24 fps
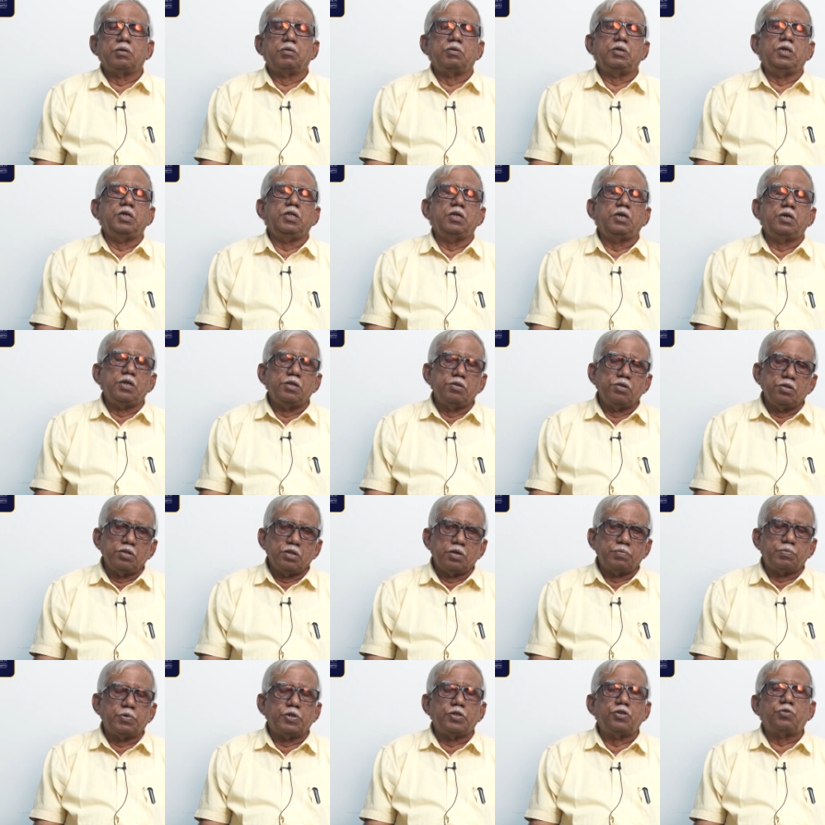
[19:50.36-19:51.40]
increase in
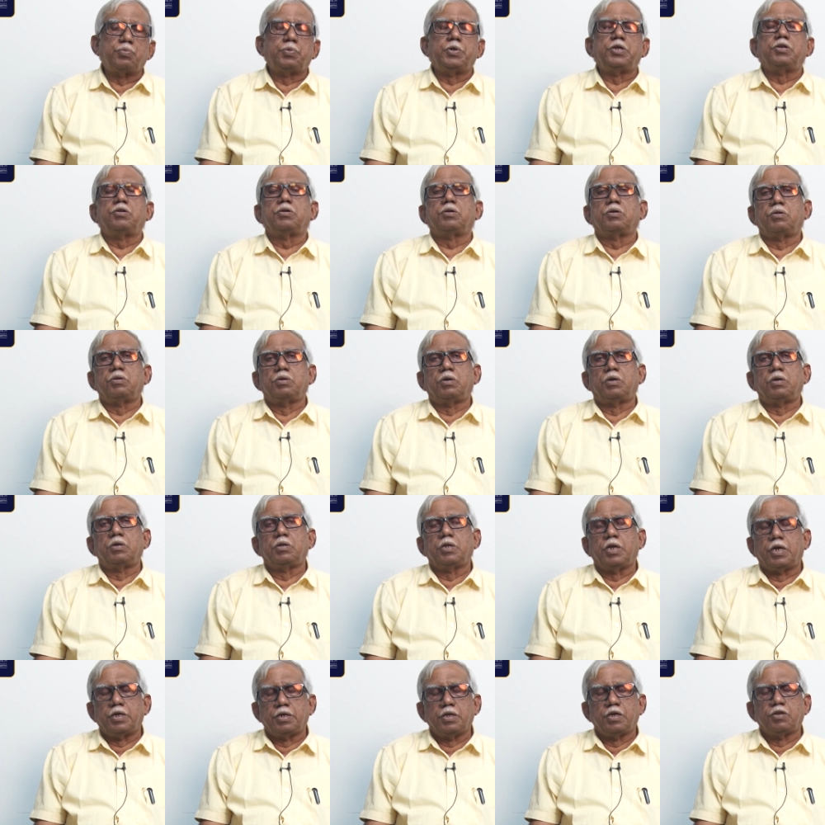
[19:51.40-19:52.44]
the pulse pressure or not,
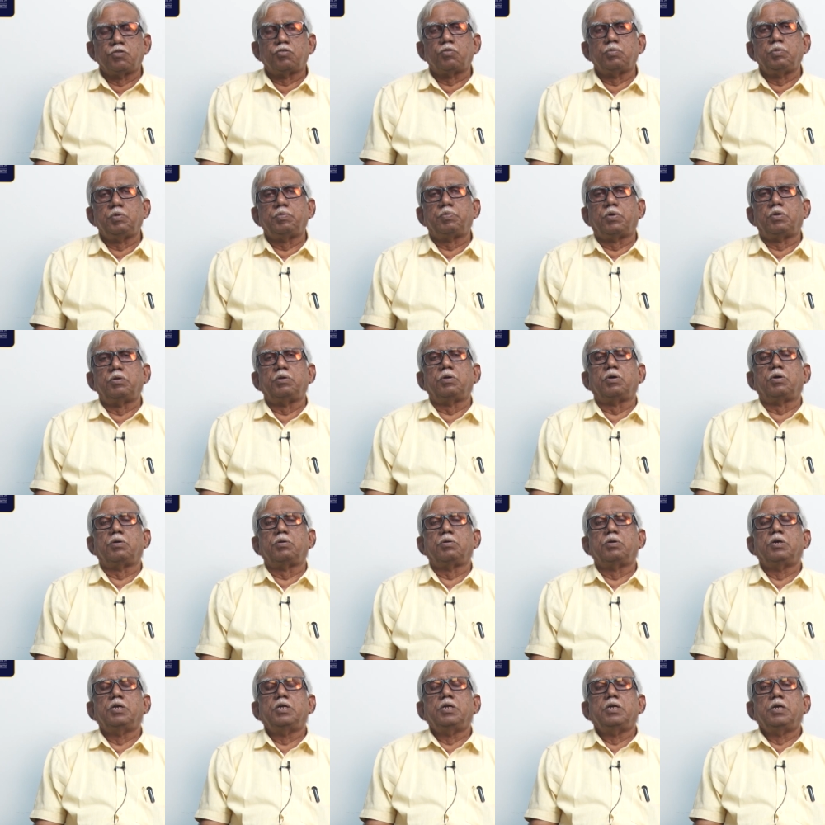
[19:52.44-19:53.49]
that has to be found
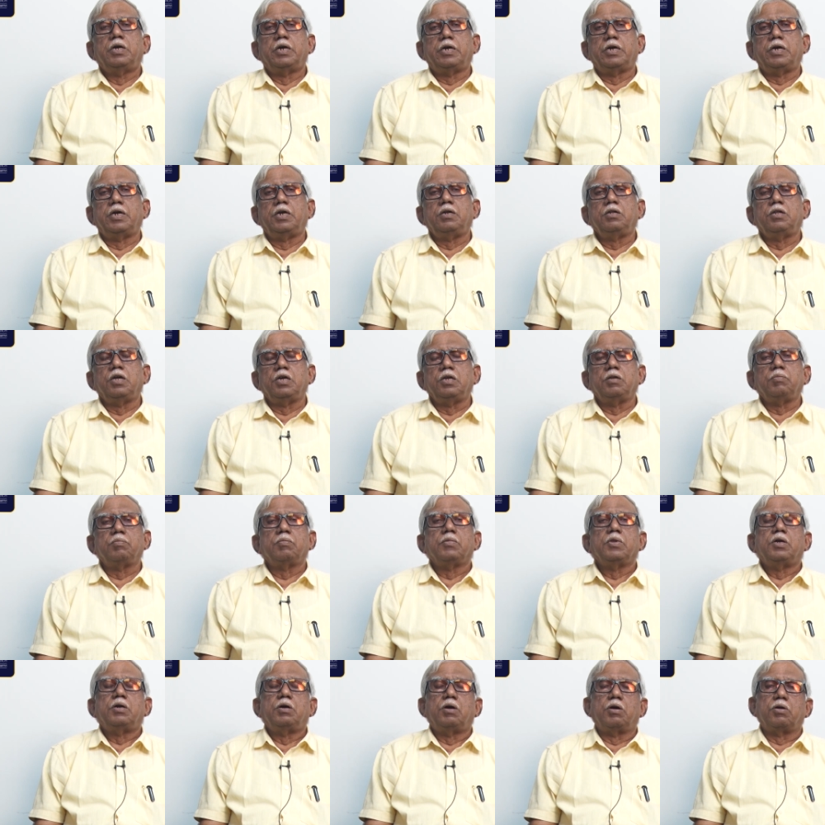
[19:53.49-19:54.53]
out, and then
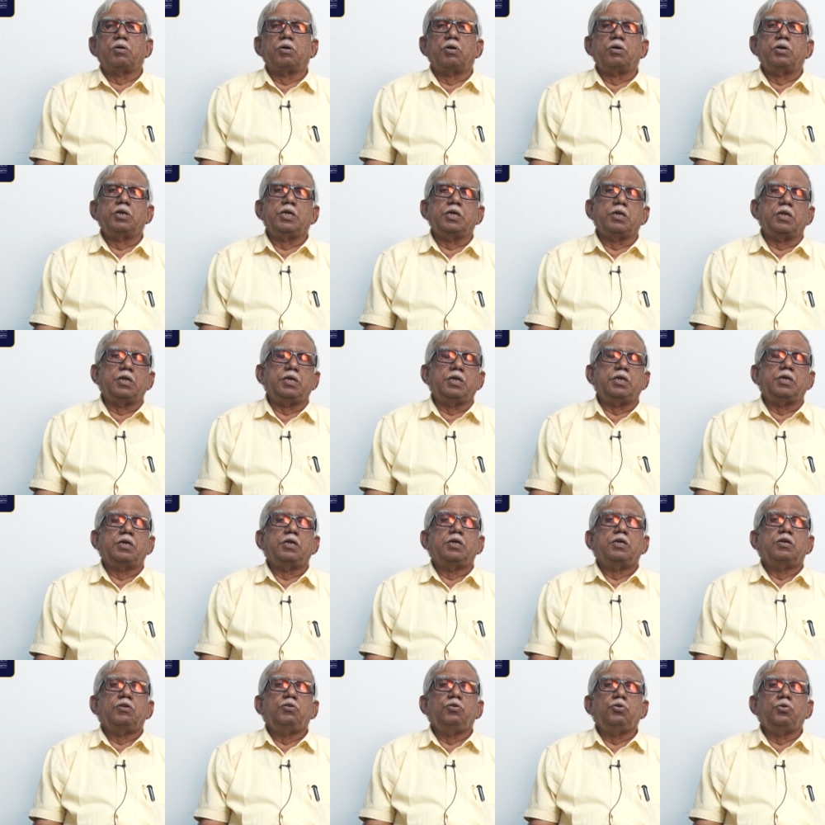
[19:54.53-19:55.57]
accordingly
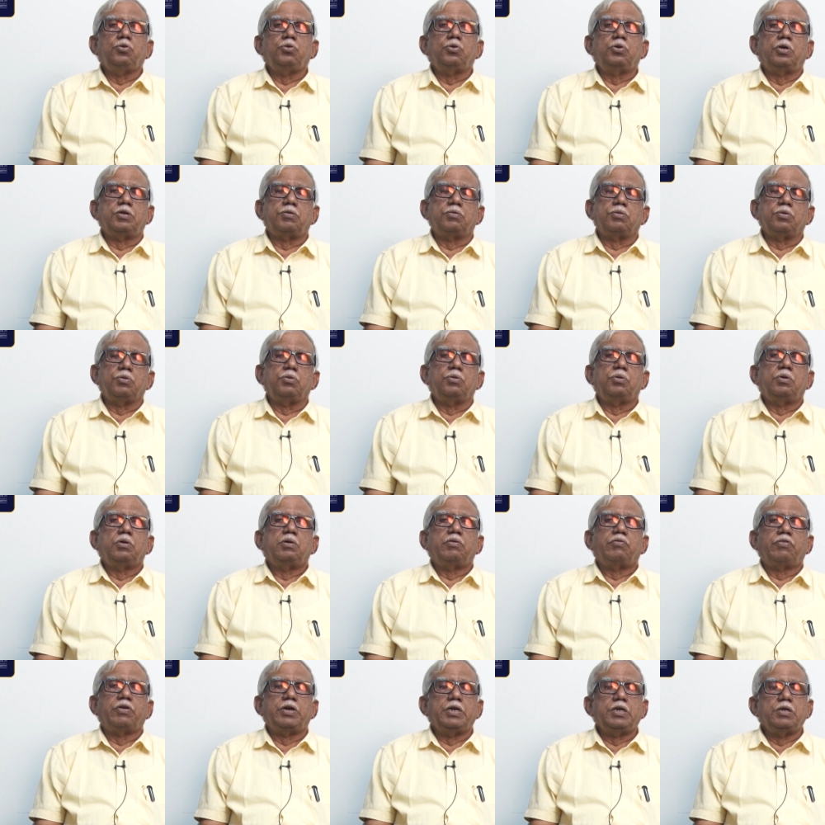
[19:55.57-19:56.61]
you have to
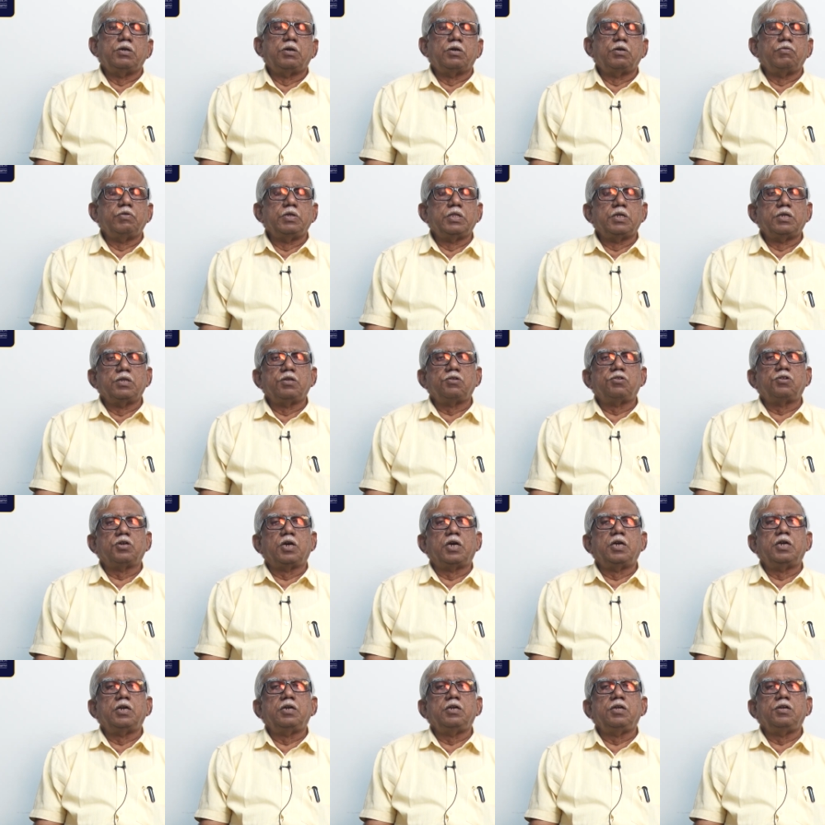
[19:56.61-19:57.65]
find out whether the
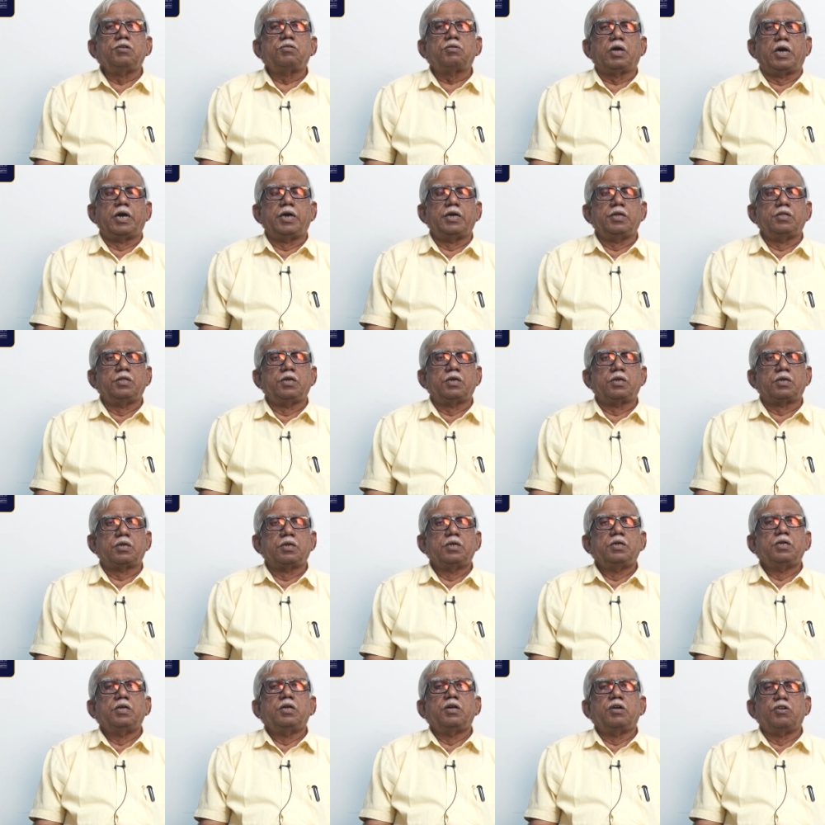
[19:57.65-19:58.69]
child is either
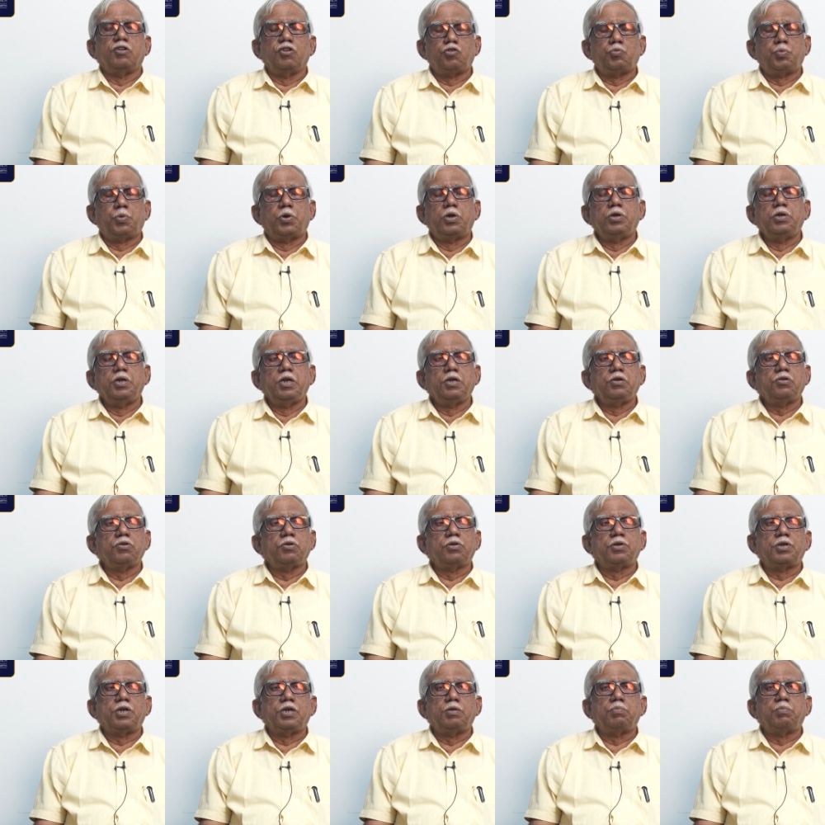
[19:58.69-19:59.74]
responding to
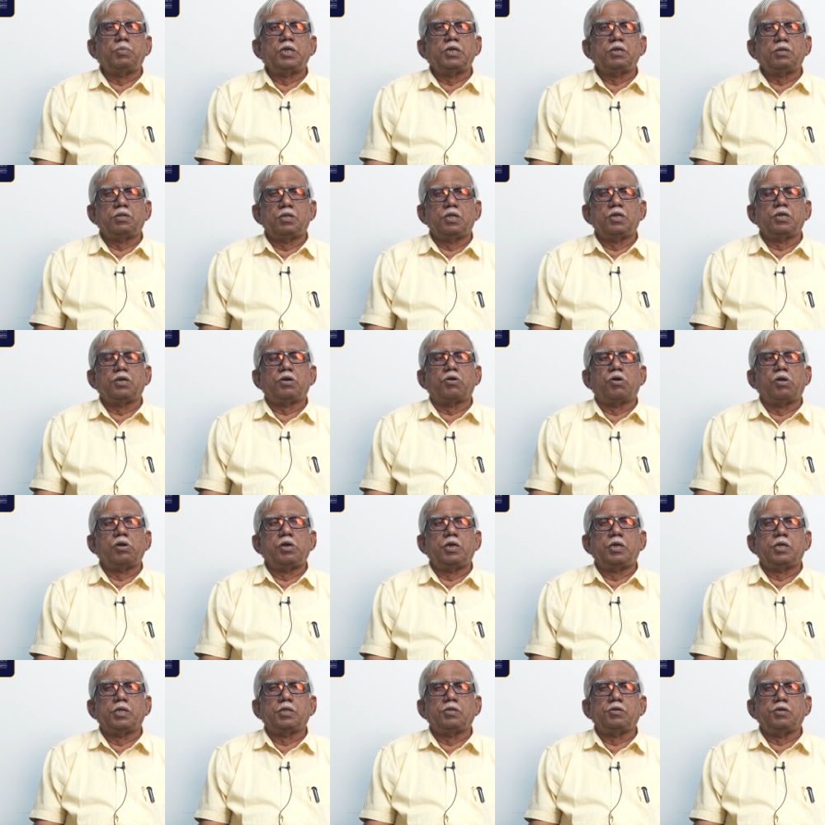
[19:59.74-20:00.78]
your treatment, then call
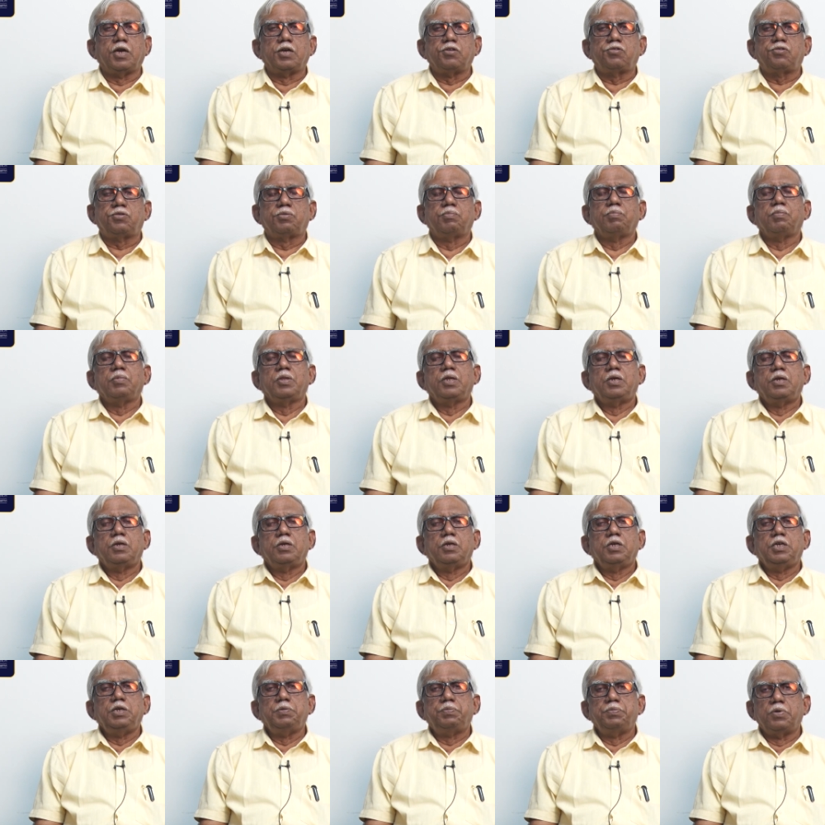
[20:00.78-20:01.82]
it as a yes.
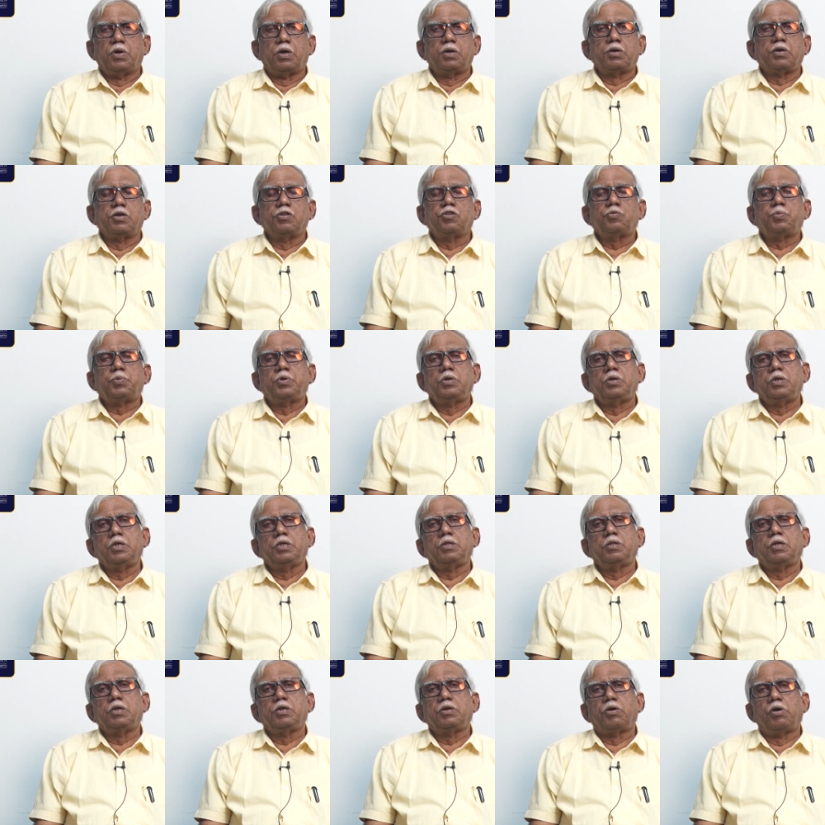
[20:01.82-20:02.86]
If not
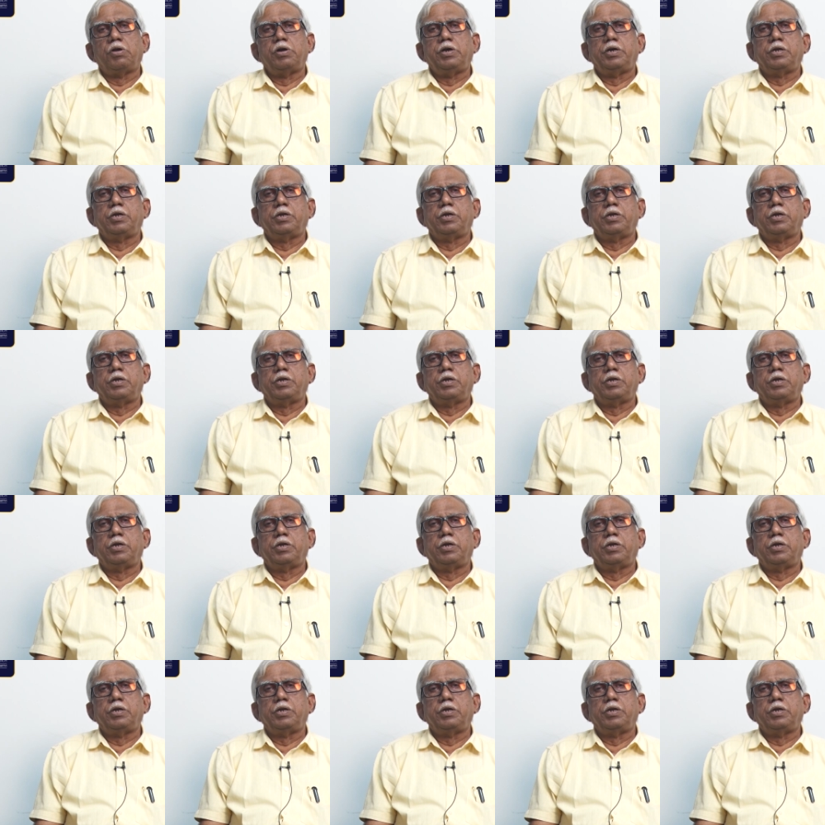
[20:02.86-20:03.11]
responding, then call